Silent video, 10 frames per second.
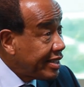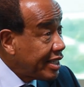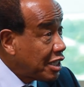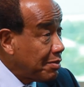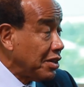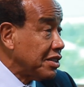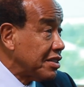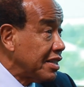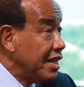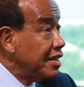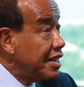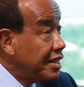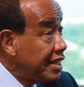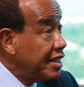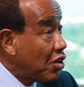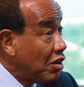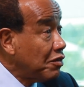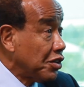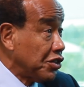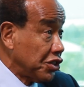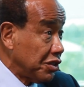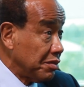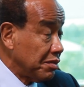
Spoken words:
6 months, they did the conversion.